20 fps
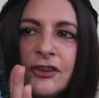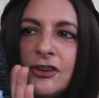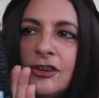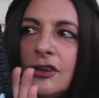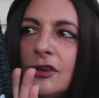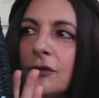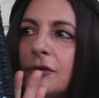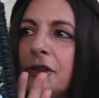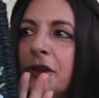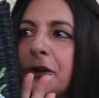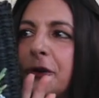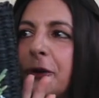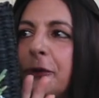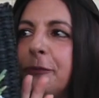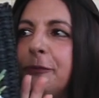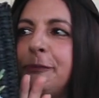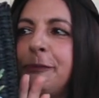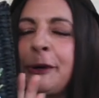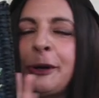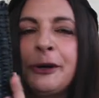cute
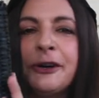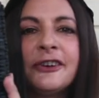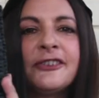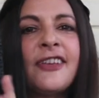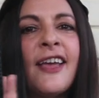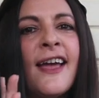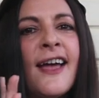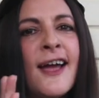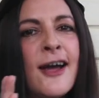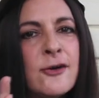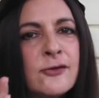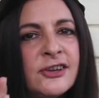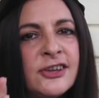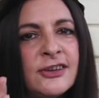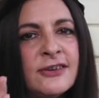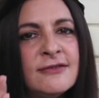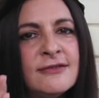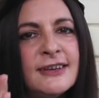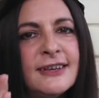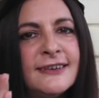little purse. How
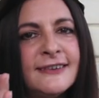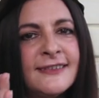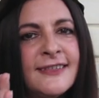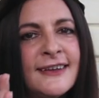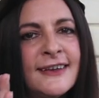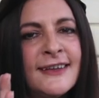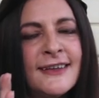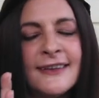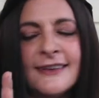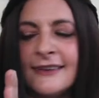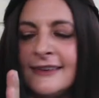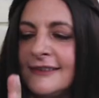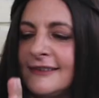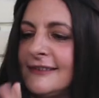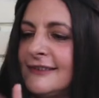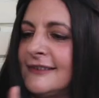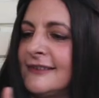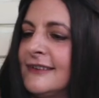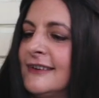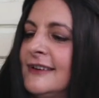cute is
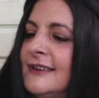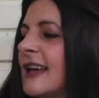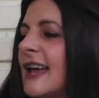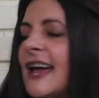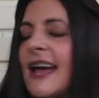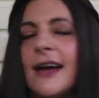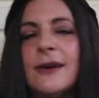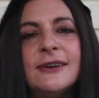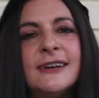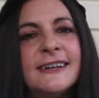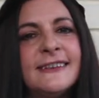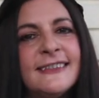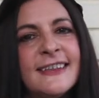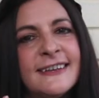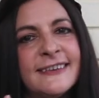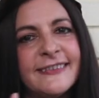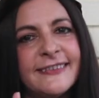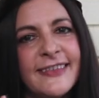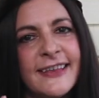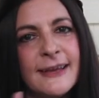this? How did
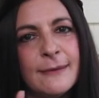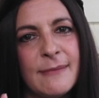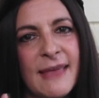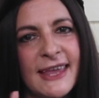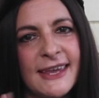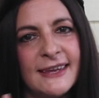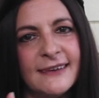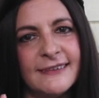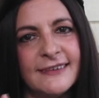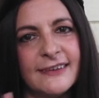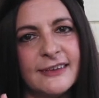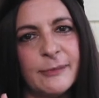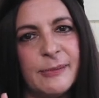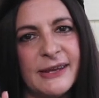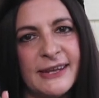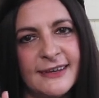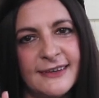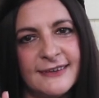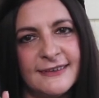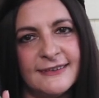this thing make it to the
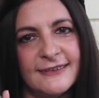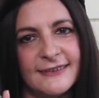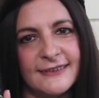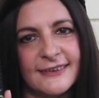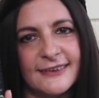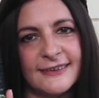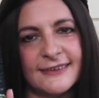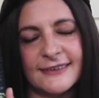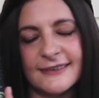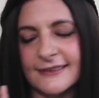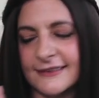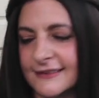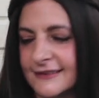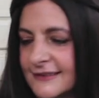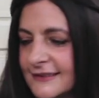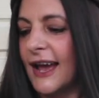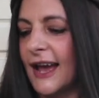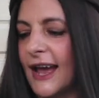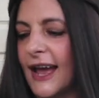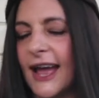bins?
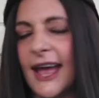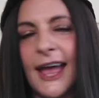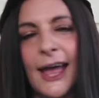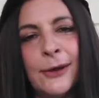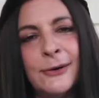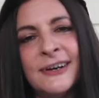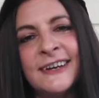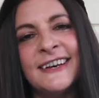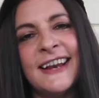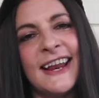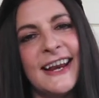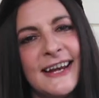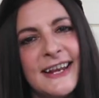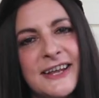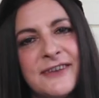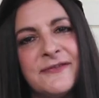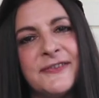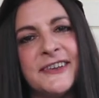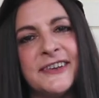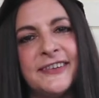How did
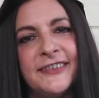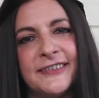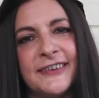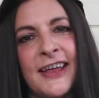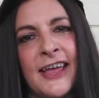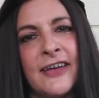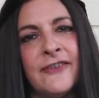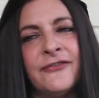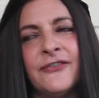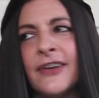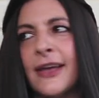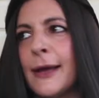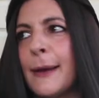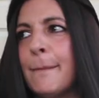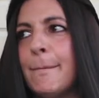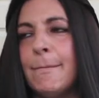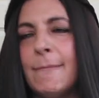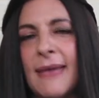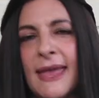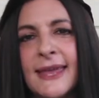any of this stuff
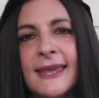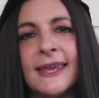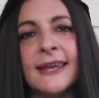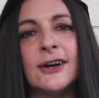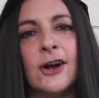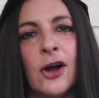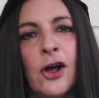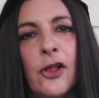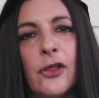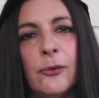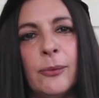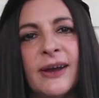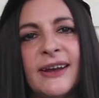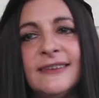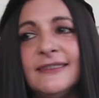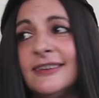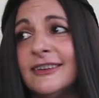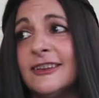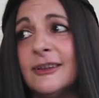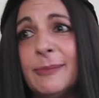make it all the
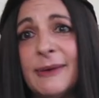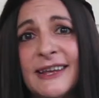way to the